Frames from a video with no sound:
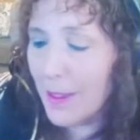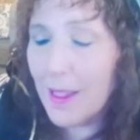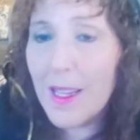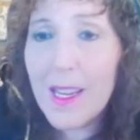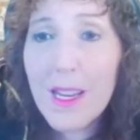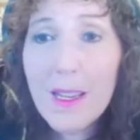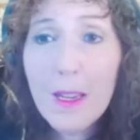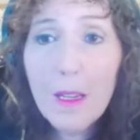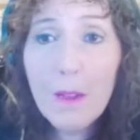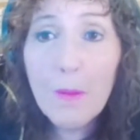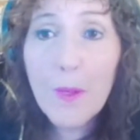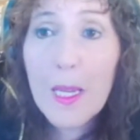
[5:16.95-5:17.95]

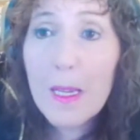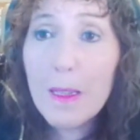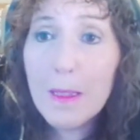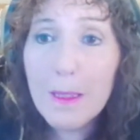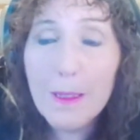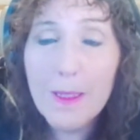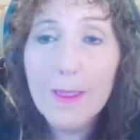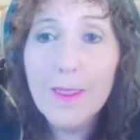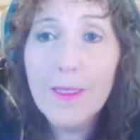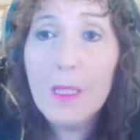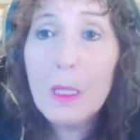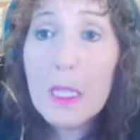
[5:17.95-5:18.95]
eating vegan is
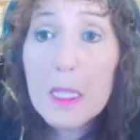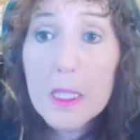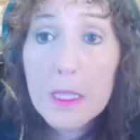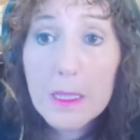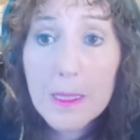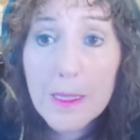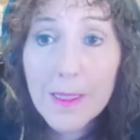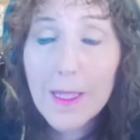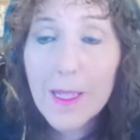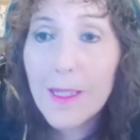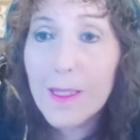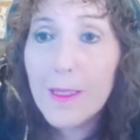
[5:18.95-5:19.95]
delicious.
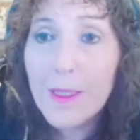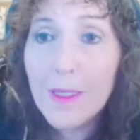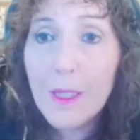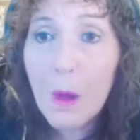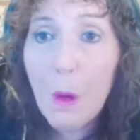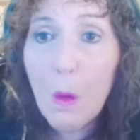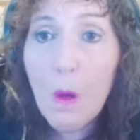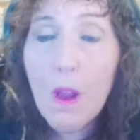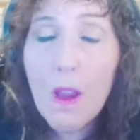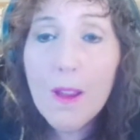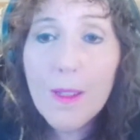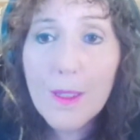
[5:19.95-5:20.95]
It is so,
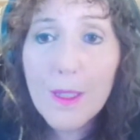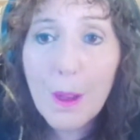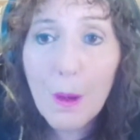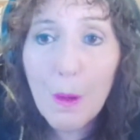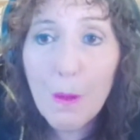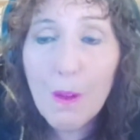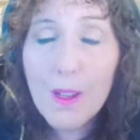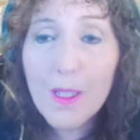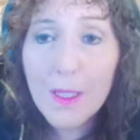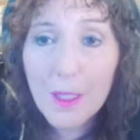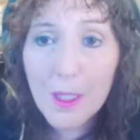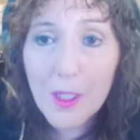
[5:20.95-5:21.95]
so
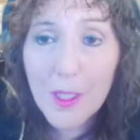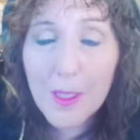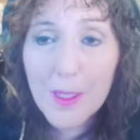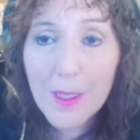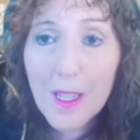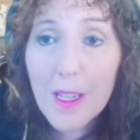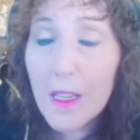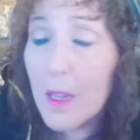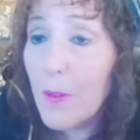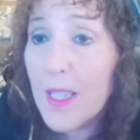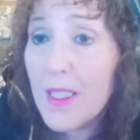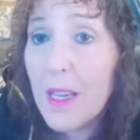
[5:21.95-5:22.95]
delicious. In
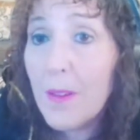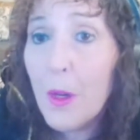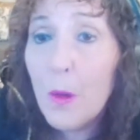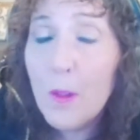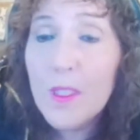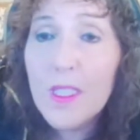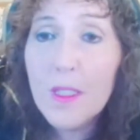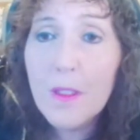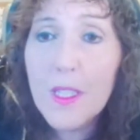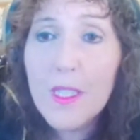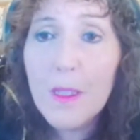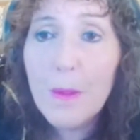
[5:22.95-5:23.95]
fact, I have a whole
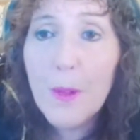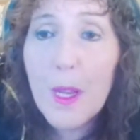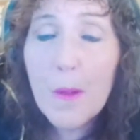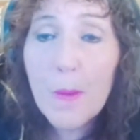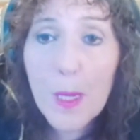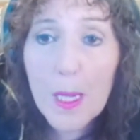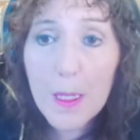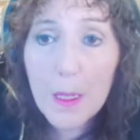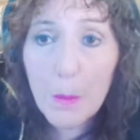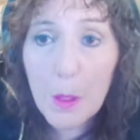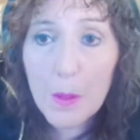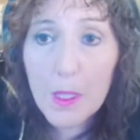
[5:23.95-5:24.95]
series of vegan
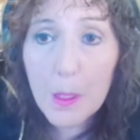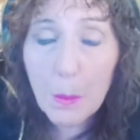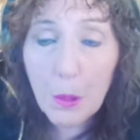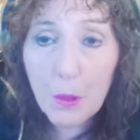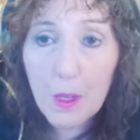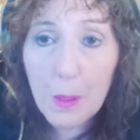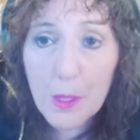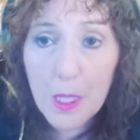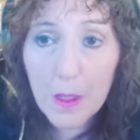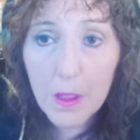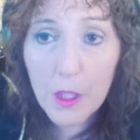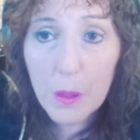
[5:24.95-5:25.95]
hypnosis programs
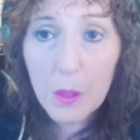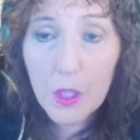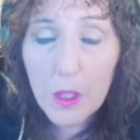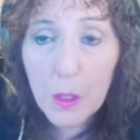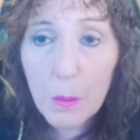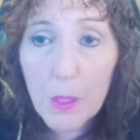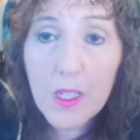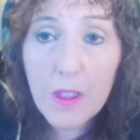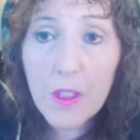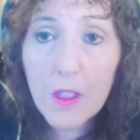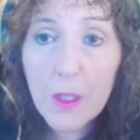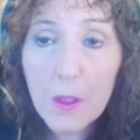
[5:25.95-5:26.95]
on YouTube
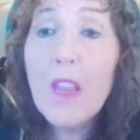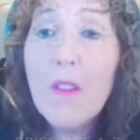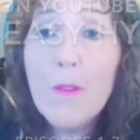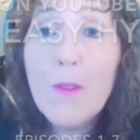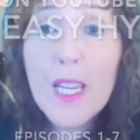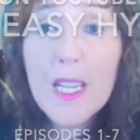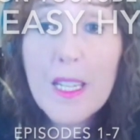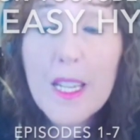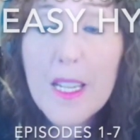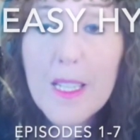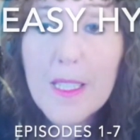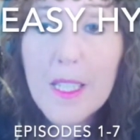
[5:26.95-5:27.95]
under Vegan
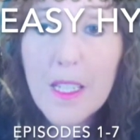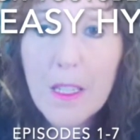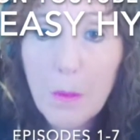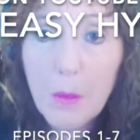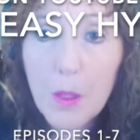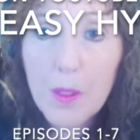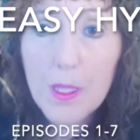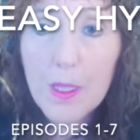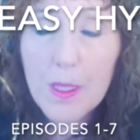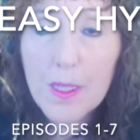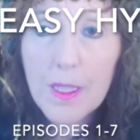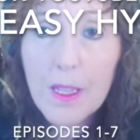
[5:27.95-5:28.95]
Easy
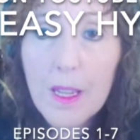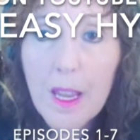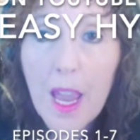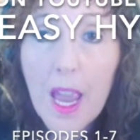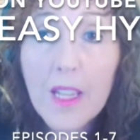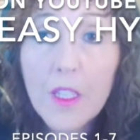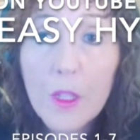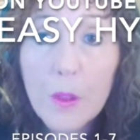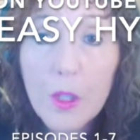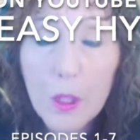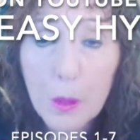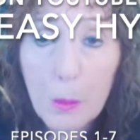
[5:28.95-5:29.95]
Hypnosis at
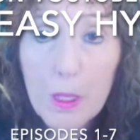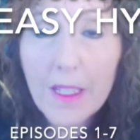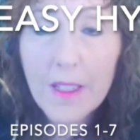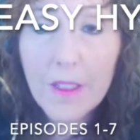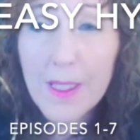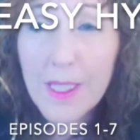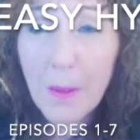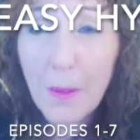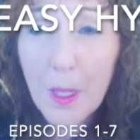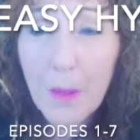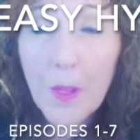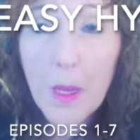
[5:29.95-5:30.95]
YouTube. And there's 7
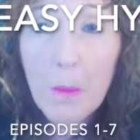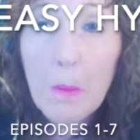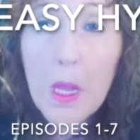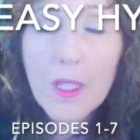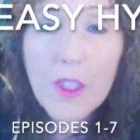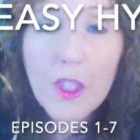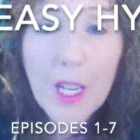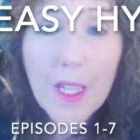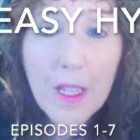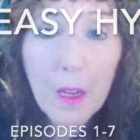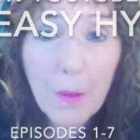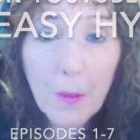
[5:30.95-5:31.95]
of them. You can check it
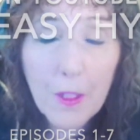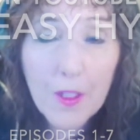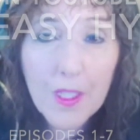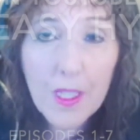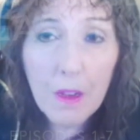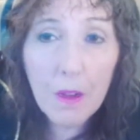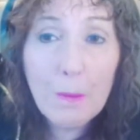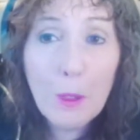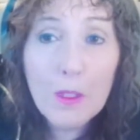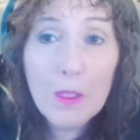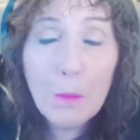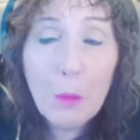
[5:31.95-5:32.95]
out for yourself.
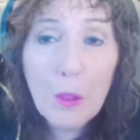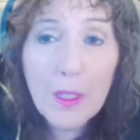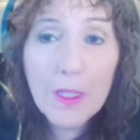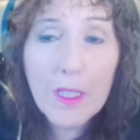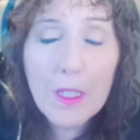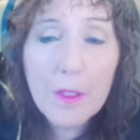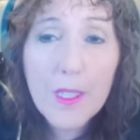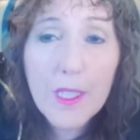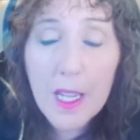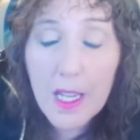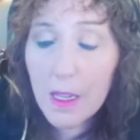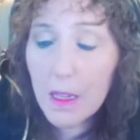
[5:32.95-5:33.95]
Most importantly, you'll
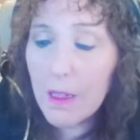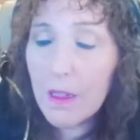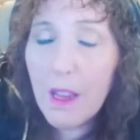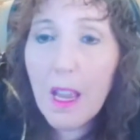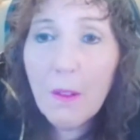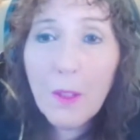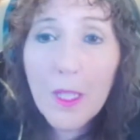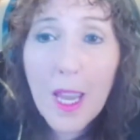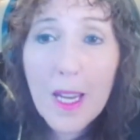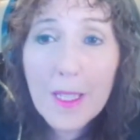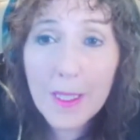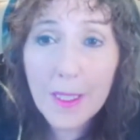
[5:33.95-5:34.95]
see how
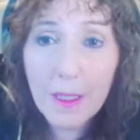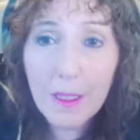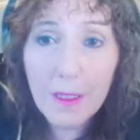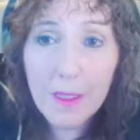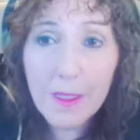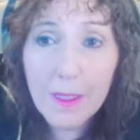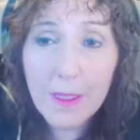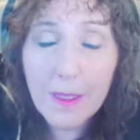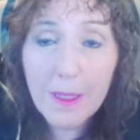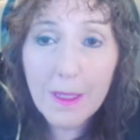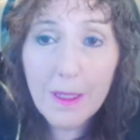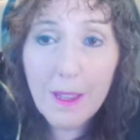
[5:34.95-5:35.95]
relaxing it is,
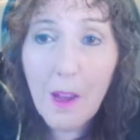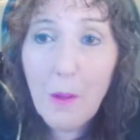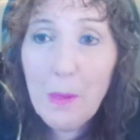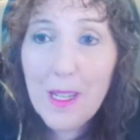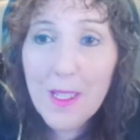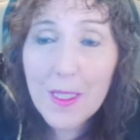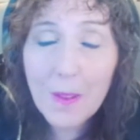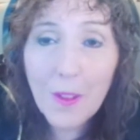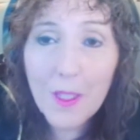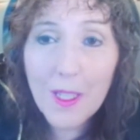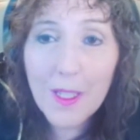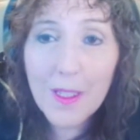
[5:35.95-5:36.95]
how peaceful
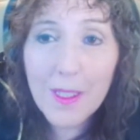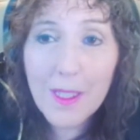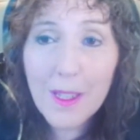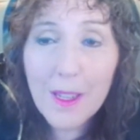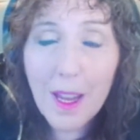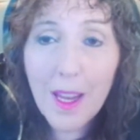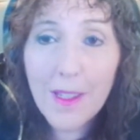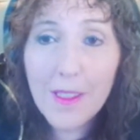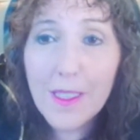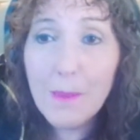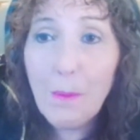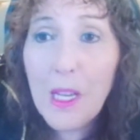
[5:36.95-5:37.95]
it is. And
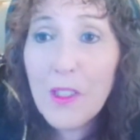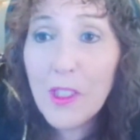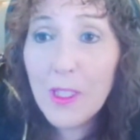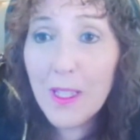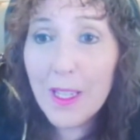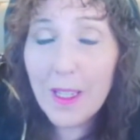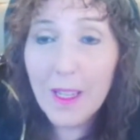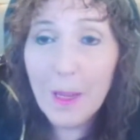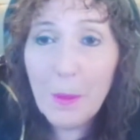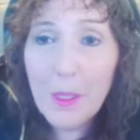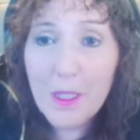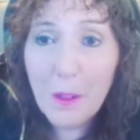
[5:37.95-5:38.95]
especially in
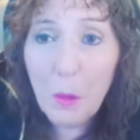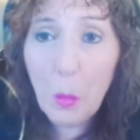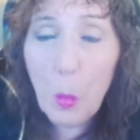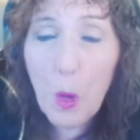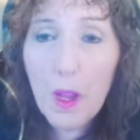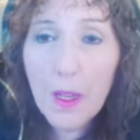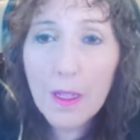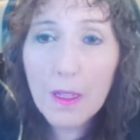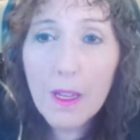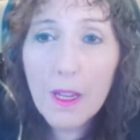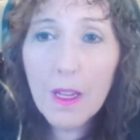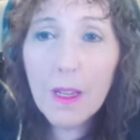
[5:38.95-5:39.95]
episode 1,
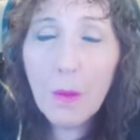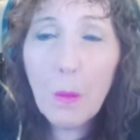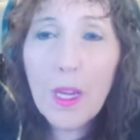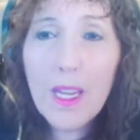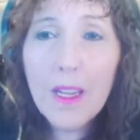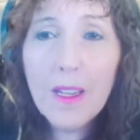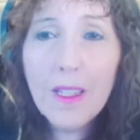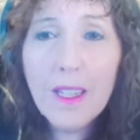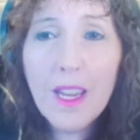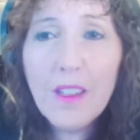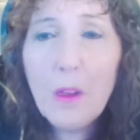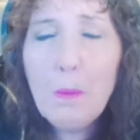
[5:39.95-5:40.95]
we
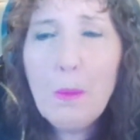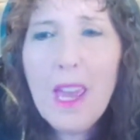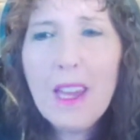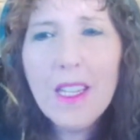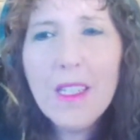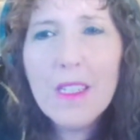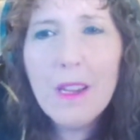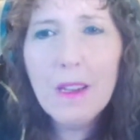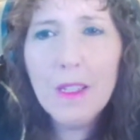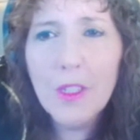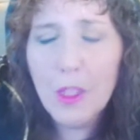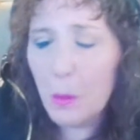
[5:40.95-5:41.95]
get you back in
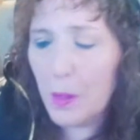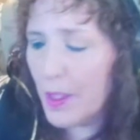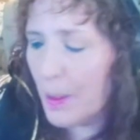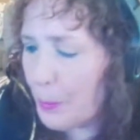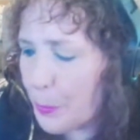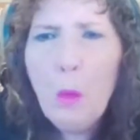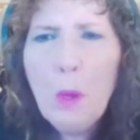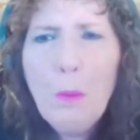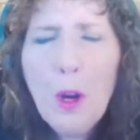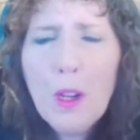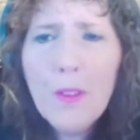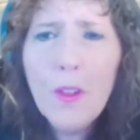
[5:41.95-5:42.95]
touch with what
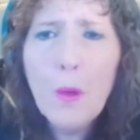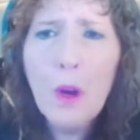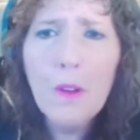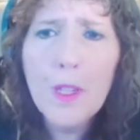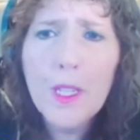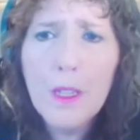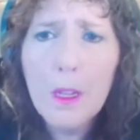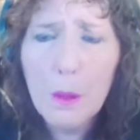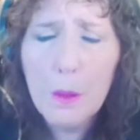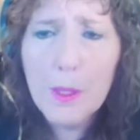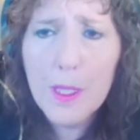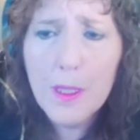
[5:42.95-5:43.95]
part of you already
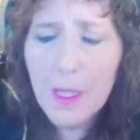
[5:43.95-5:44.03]
knows,